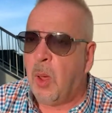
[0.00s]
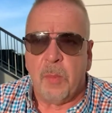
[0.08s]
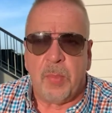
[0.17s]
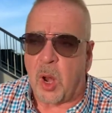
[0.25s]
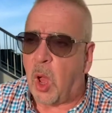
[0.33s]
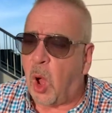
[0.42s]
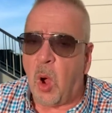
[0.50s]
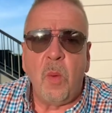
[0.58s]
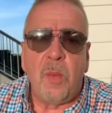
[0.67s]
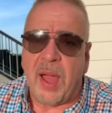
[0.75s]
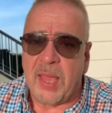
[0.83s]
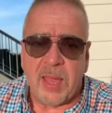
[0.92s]
But oh
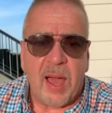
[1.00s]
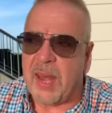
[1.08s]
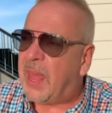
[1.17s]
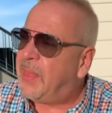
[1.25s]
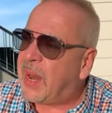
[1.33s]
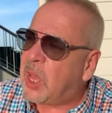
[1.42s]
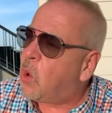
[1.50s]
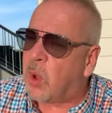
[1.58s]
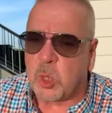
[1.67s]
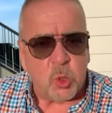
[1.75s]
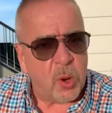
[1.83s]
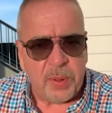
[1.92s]
my God. And then I go
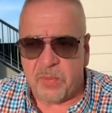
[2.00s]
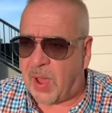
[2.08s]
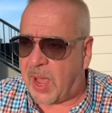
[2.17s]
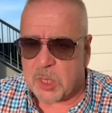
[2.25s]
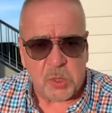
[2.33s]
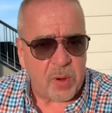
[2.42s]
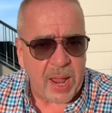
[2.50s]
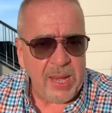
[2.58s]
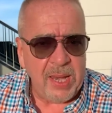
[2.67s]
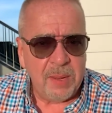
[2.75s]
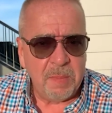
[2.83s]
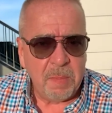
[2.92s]
on TripAdvisor, right?